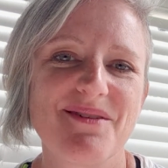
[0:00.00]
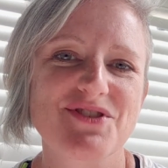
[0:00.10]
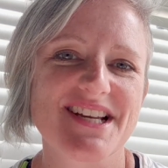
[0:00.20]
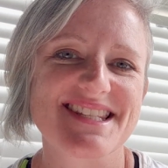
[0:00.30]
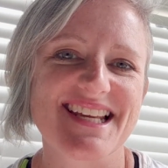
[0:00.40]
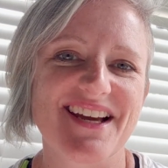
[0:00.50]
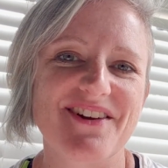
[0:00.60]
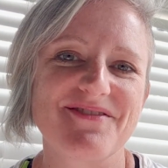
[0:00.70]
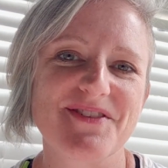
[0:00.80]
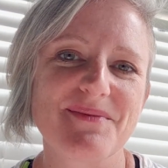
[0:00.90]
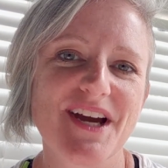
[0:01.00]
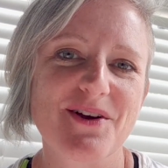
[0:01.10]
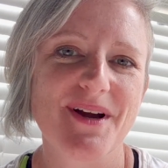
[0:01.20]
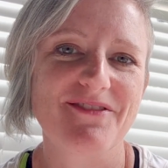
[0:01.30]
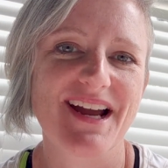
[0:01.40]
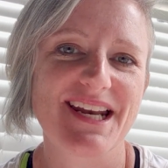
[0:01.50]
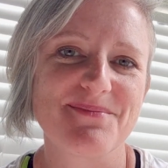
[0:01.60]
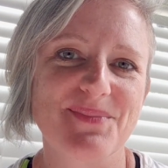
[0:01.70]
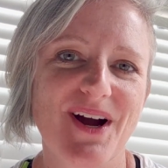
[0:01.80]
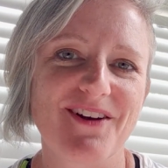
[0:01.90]
I'm Jessica from Not Quite Right
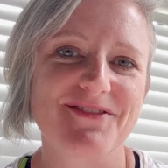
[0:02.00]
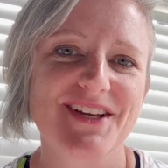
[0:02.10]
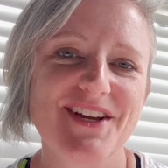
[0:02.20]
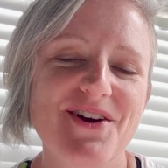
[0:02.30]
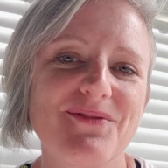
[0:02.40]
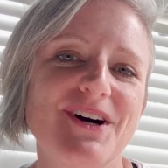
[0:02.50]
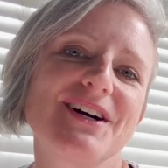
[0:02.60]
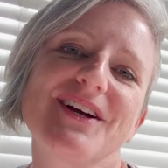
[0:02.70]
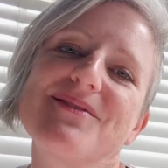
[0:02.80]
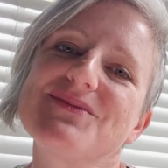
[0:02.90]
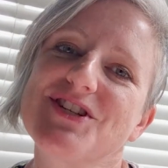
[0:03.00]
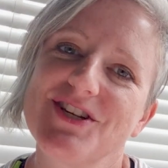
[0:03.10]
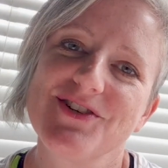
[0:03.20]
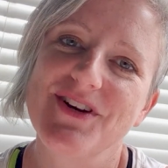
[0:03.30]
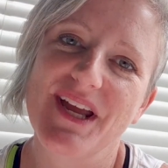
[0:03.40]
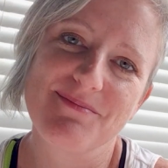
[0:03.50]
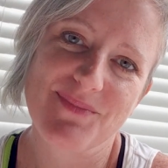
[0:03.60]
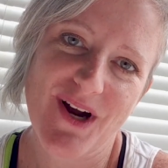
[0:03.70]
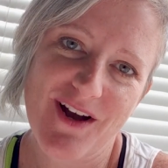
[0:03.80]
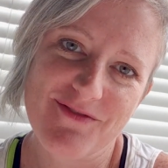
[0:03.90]
Improv. Welcome to
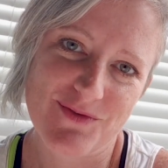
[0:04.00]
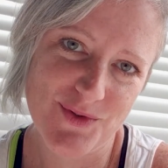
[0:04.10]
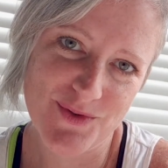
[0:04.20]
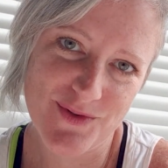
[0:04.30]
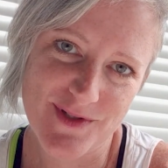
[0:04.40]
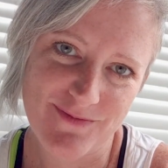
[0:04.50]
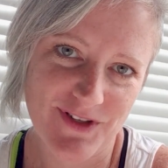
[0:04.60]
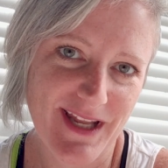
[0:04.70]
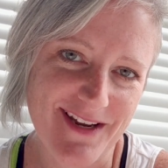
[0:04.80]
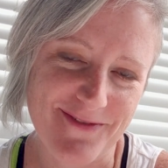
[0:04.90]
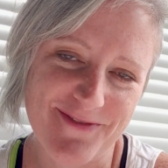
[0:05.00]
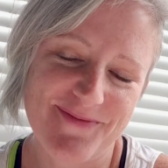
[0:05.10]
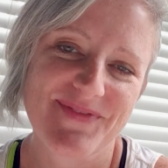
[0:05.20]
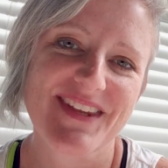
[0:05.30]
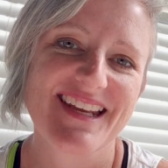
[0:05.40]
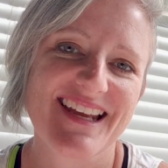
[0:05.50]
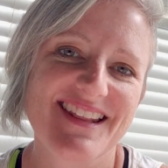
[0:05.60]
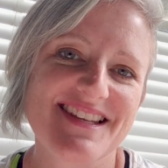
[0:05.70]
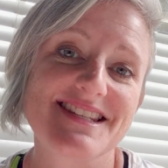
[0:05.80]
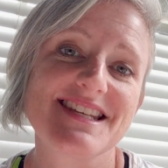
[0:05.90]
Improv Rules for Life.
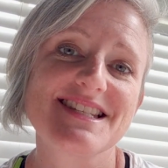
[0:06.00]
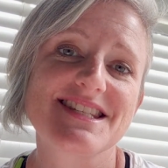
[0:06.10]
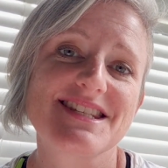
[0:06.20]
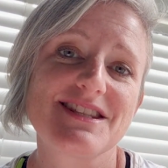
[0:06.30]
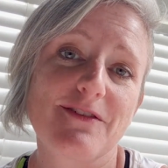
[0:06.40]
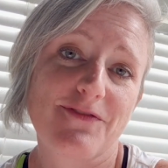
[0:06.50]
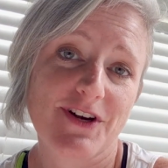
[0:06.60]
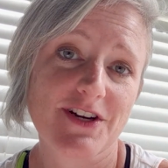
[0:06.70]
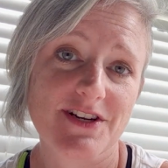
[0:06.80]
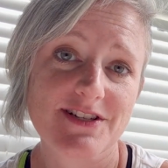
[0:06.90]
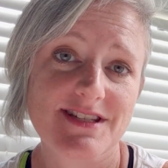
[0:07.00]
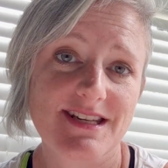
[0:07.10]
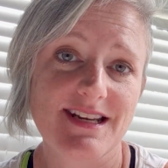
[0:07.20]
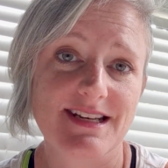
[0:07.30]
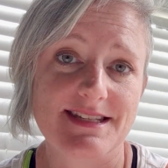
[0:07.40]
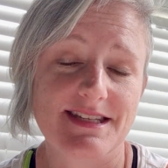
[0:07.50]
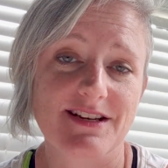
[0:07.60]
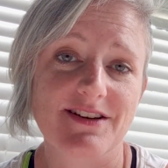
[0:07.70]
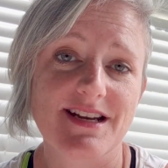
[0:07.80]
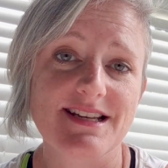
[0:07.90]
This is the first in a
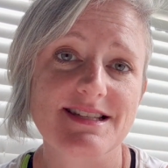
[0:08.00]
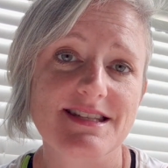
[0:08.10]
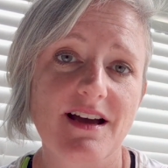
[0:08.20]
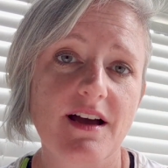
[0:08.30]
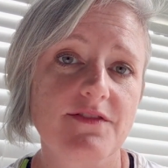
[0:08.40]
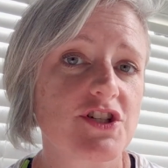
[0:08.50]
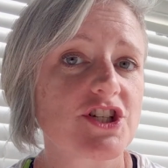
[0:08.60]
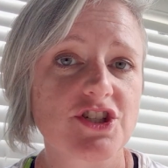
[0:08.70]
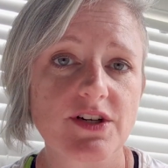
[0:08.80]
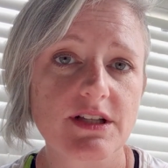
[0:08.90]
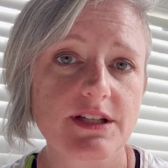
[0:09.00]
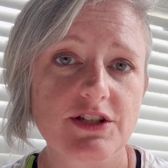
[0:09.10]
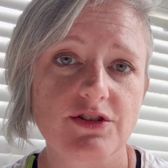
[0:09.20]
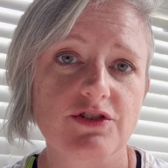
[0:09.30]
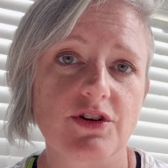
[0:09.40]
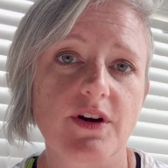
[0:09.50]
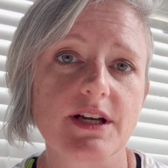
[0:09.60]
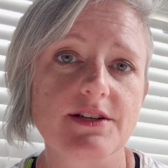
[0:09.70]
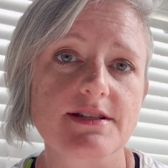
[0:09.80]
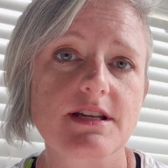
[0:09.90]
series of just short little
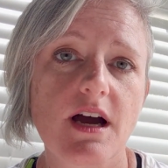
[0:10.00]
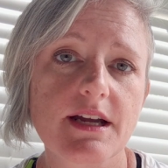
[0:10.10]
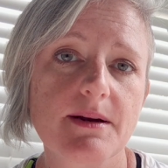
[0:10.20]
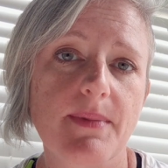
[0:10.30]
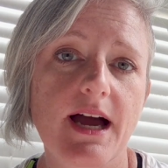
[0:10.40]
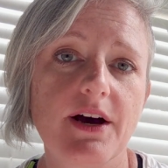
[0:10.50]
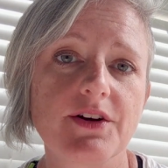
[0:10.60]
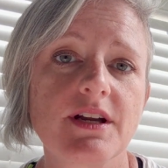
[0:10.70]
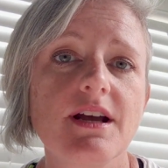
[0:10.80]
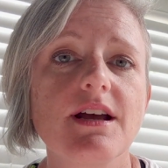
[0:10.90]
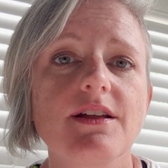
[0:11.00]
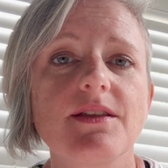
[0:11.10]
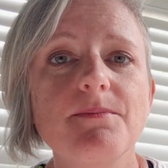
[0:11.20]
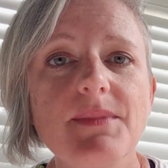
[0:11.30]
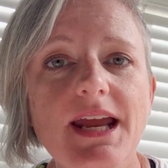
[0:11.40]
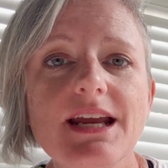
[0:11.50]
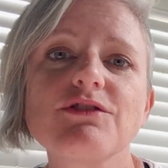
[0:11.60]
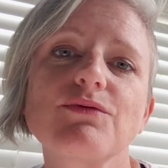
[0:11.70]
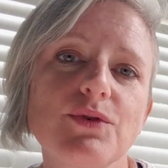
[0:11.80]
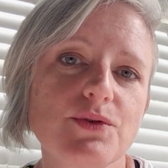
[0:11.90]
tutorials talking about the
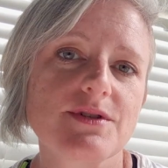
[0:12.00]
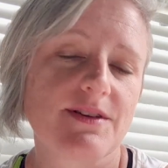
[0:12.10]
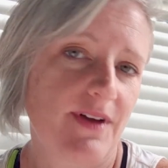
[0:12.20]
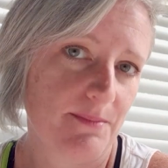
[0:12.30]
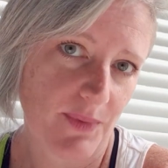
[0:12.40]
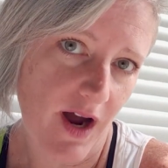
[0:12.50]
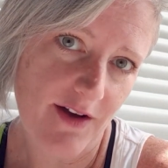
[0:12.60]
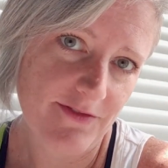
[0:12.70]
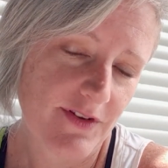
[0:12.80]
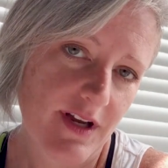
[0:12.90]
main rules of improv.